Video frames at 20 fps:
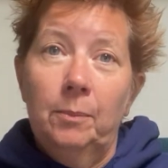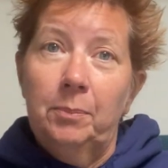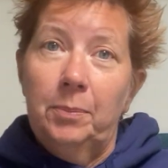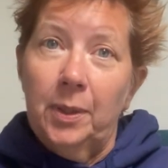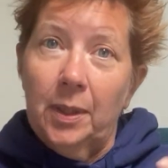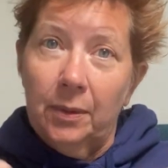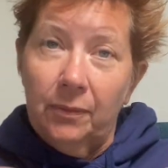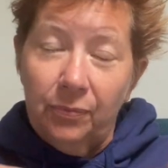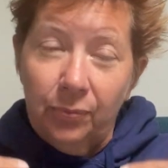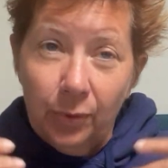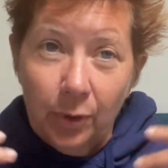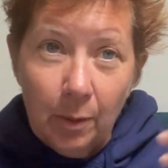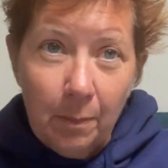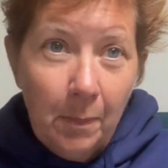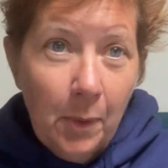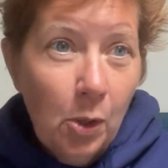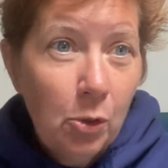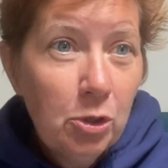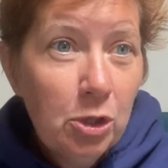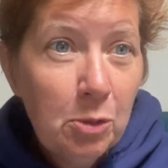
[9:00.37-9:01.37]
But for the
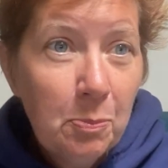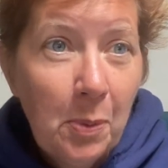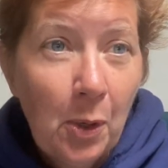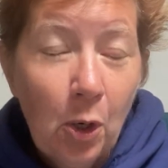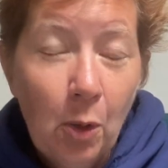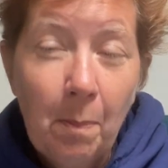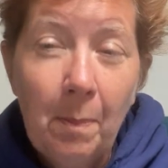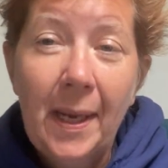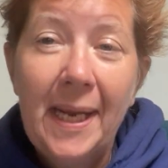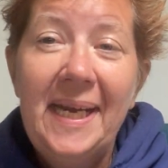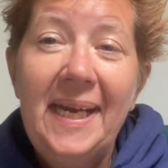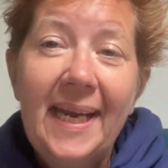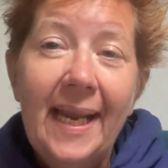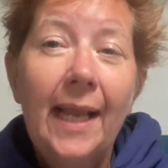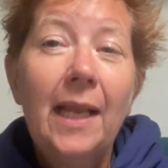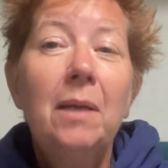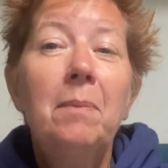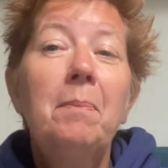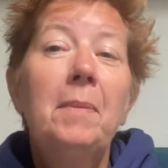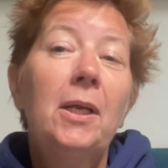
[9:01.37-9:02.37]
most part, my
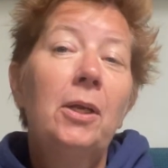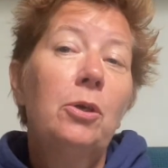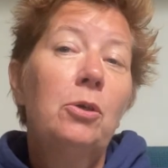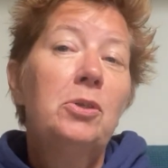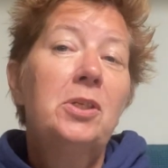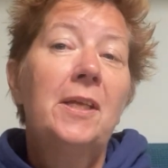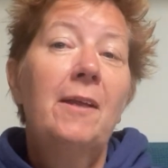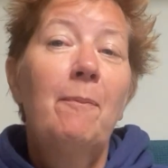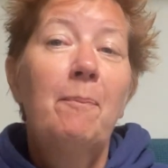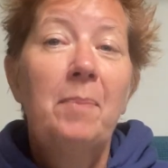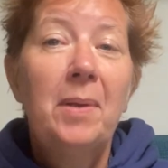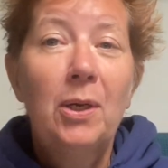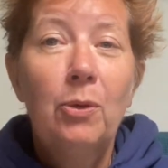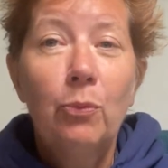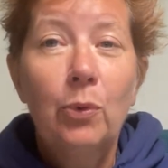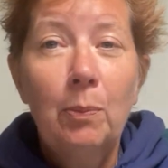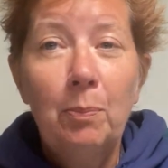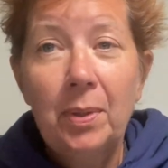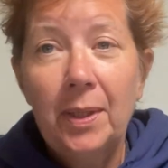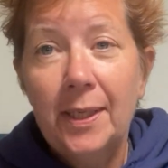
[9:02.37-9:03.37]
nightmares have been
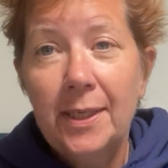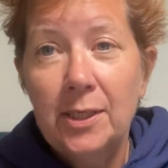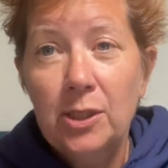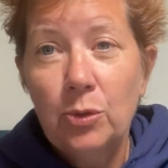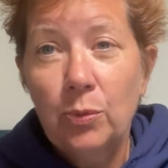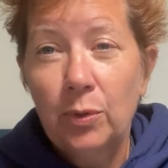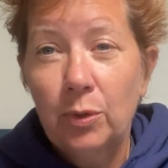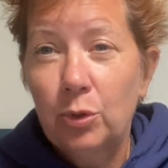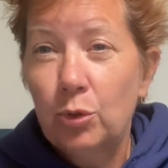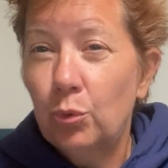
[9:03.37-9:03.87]
replaced with